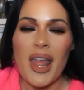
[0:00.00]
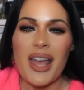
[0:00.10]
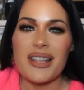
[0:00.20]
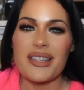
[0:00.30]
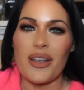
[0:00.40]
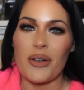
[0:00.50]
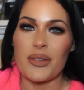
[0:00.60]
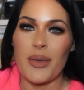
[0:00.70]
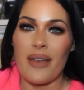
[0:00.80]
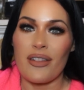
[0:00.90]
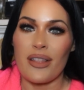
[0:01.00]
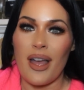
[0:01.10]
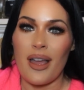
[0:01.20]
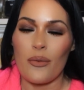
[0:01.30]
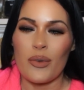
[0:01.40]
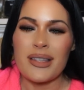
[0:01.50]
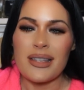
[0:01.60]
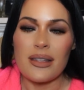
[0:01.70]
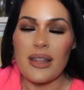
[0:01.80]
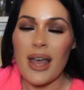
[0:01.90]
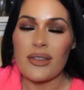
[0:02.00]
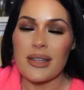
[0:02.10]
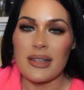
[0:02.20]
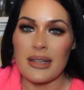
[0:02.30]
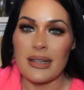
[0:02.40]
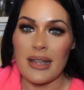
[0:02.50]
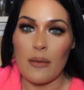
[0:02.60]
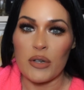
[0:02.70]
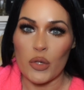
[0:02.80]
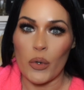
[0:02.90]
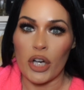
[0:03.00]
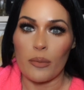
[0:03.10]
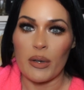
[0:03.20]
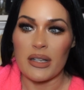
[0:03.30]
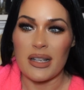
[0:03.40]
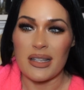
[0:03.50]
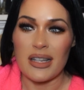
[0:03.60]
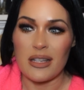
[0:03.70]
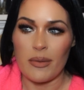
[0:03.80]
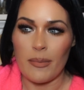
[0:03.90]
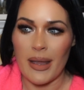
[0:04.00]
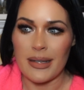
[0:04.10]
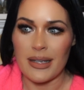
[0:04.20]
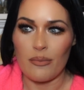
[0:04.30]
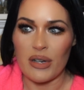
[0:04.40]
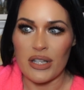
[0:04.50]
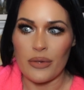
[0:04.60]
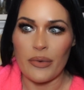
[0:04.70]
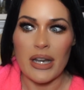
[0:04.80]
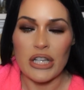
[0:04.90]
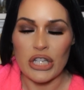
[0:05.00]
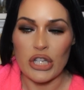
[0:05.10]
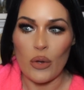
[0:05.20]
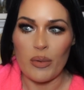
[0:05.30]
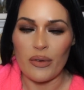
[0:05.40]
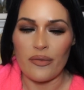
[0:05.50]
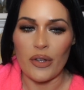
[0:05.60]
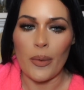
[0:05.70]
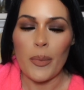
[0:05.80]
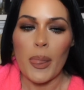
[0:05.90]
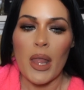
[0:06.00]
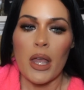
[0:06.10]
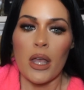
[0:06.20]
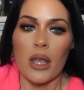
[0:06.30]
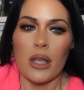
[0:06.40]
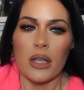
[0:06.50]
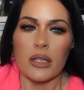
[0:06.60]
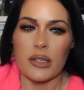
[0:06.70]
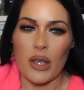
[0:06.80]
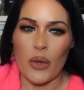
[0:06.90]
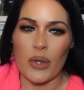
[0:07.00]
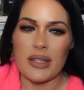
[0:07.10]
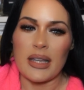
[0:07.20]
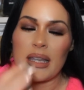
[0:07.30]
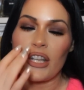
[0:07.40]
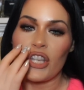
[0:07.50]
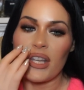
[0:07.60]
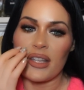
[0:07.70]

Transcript: So, because we have a lot, it doesn't, the house doesn't need that much work, but it does need to be painted, but it's already so beautiful. So, because the kitchen is